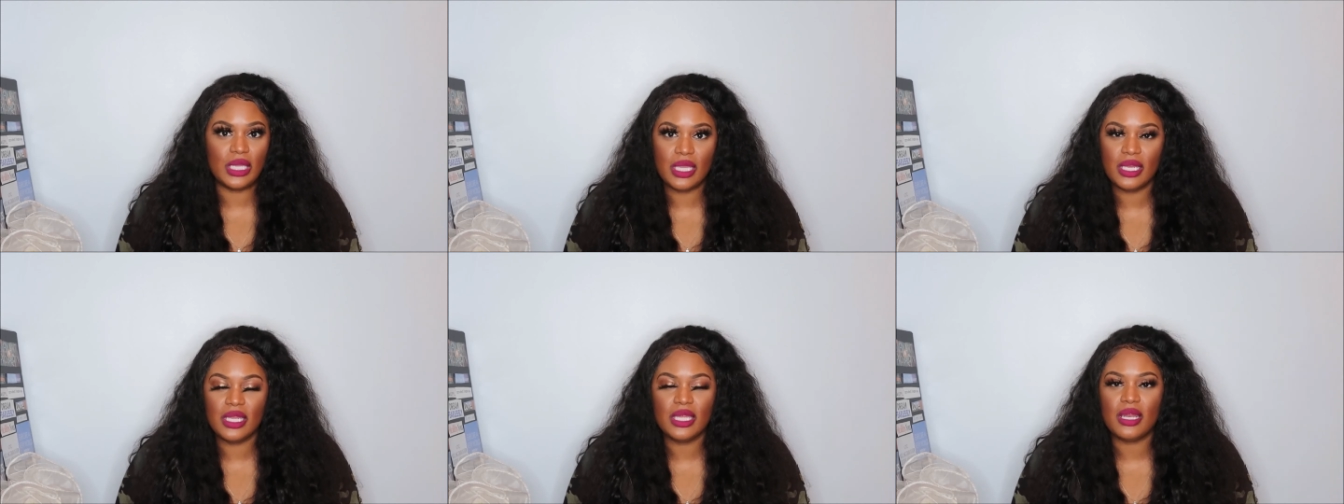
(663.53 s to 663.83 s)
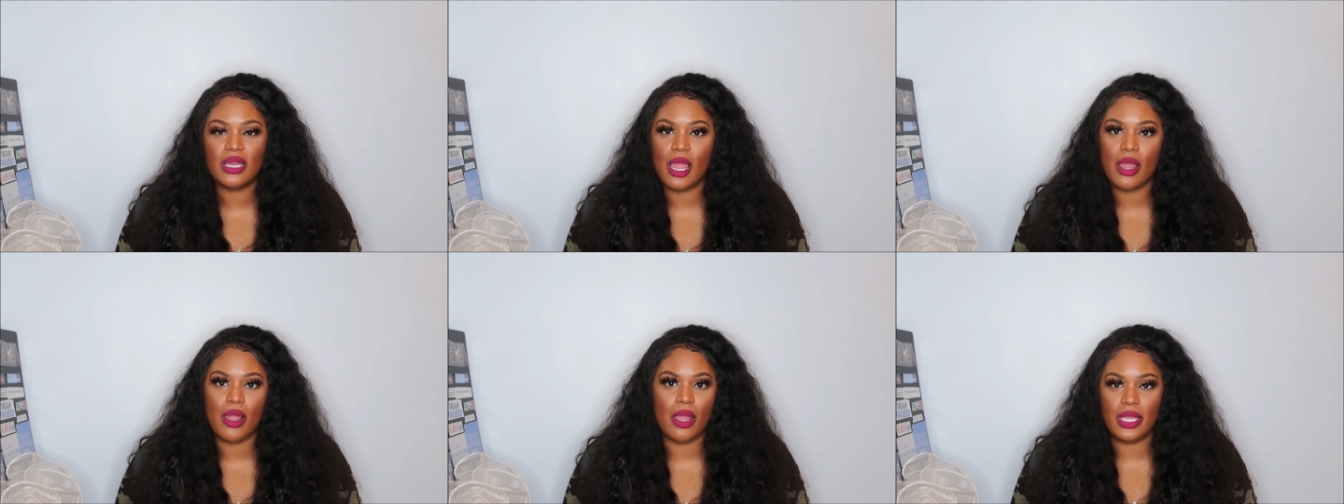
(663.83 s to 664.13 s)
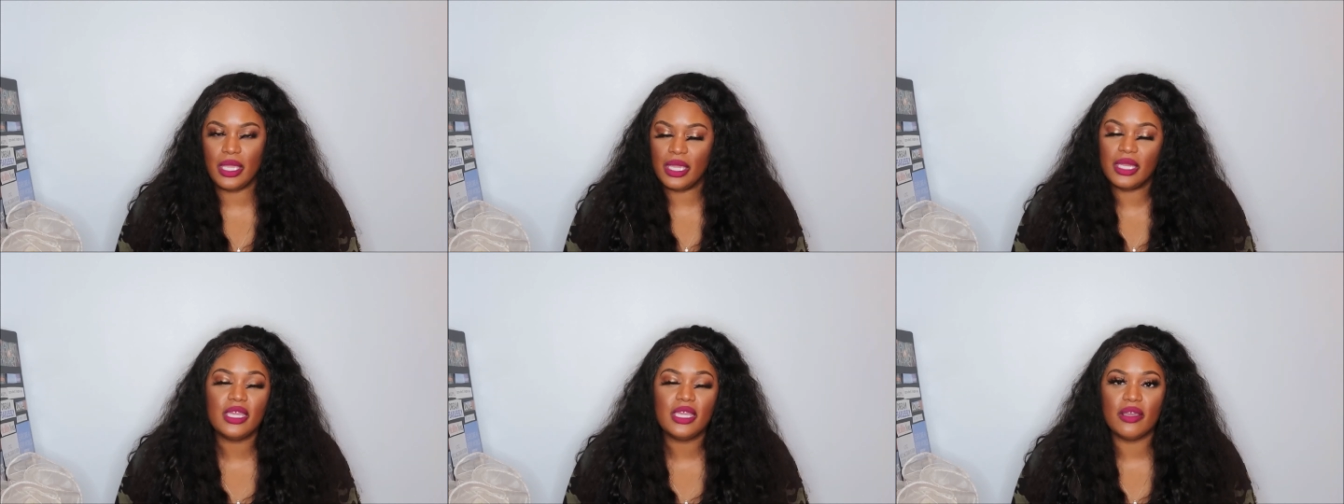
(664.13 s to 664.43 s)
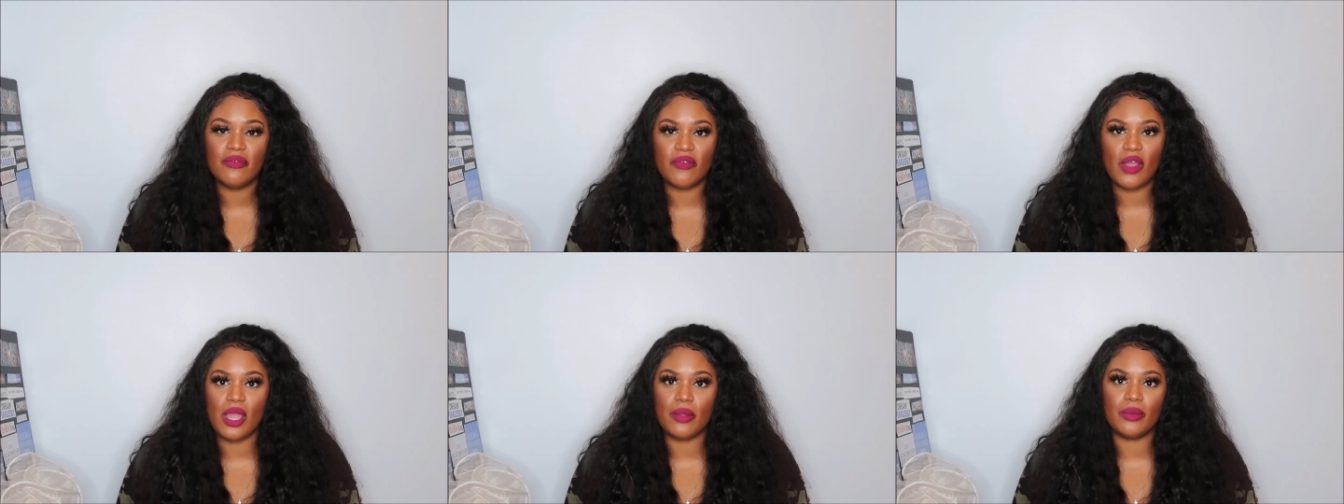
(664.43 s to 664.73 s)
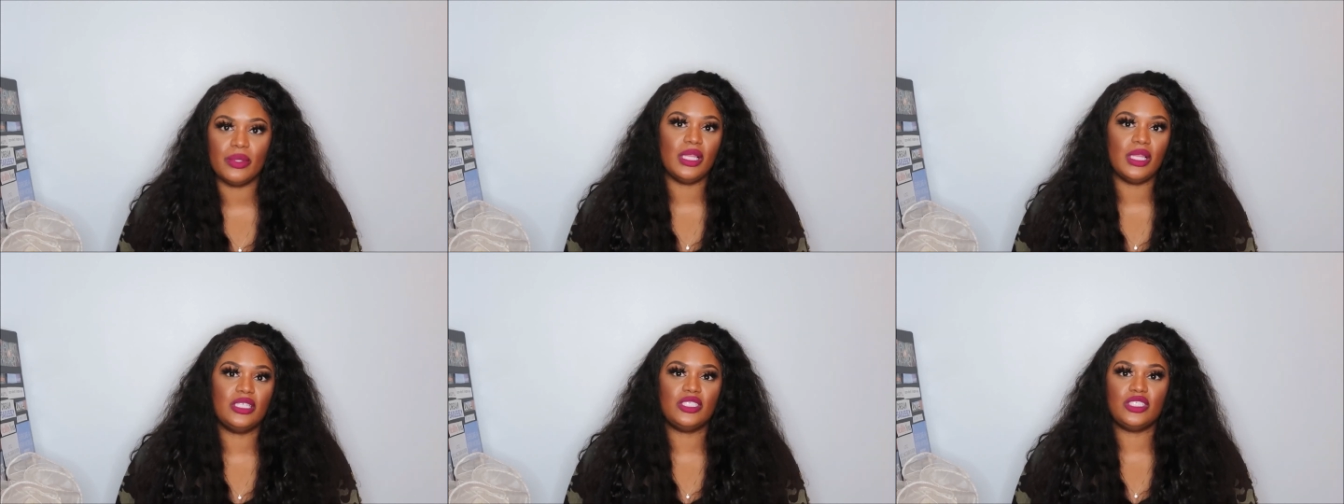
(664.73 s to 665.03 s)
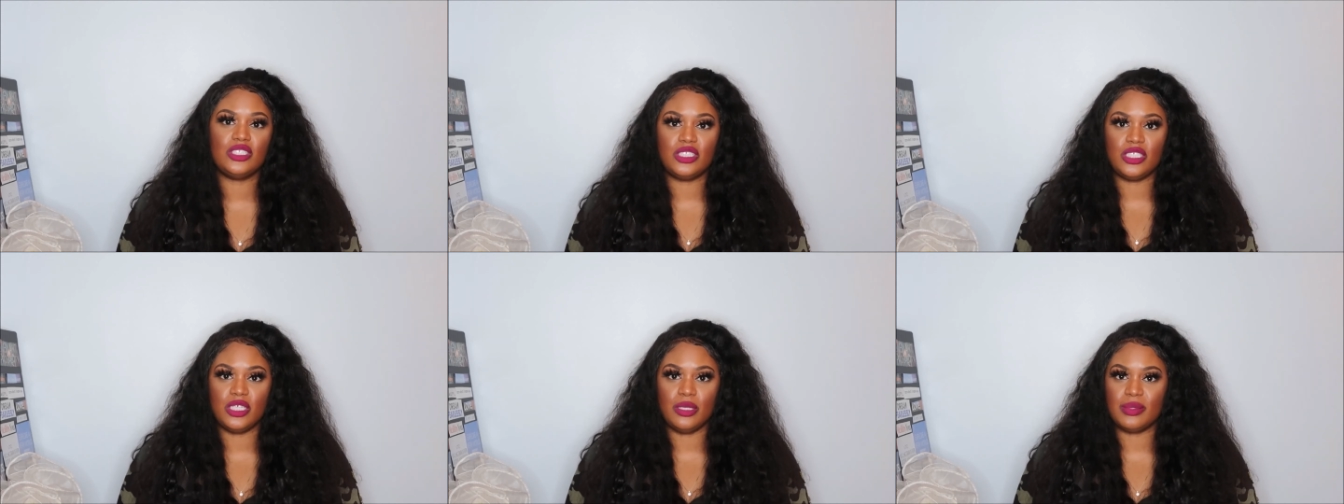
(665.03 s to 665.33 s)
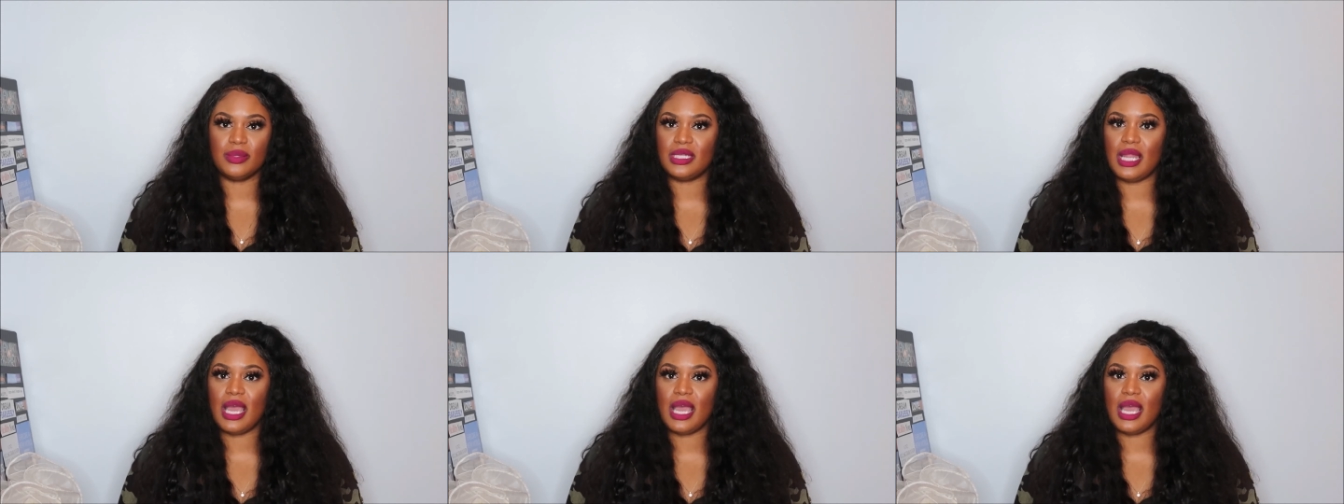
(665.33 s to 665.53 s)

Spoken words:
any of our relationships,